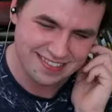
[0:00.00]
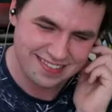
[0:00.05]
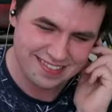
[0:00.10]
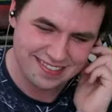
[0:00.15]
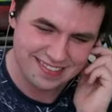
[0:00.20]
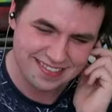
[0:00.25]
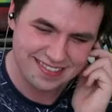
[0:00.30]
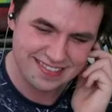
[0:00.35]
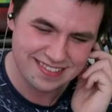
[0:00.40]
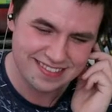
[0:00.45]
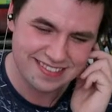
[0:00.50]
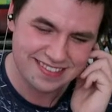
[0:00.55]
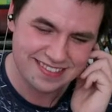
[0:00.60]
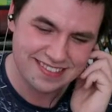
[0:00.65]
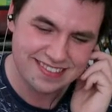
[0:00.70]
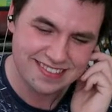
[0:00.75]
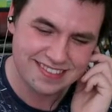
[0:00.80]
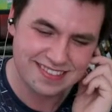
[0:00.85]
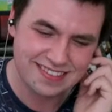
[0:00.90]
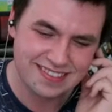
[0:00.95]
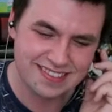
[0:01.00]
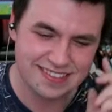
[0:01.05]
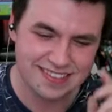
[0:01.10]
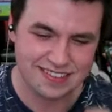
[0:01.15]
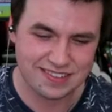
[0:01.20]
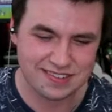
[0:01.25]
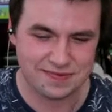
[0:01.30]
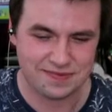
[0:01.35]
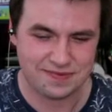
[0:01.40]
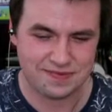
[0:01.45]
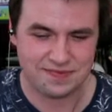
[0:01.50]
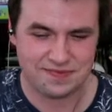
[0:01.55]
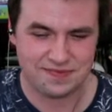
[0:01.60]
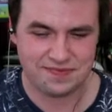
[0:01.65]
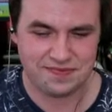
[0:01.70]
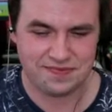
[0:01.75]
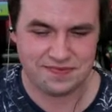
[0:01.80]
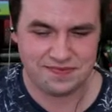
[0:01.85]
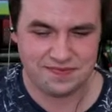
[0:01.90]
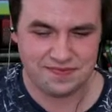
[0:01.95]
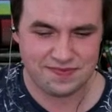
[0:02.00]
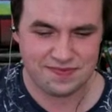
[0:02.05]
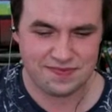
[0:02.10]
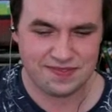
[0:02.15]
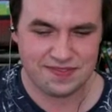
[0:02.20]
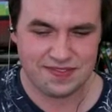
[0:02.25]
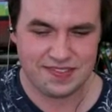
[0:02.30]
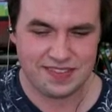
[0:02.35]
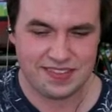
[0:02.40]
[no speech]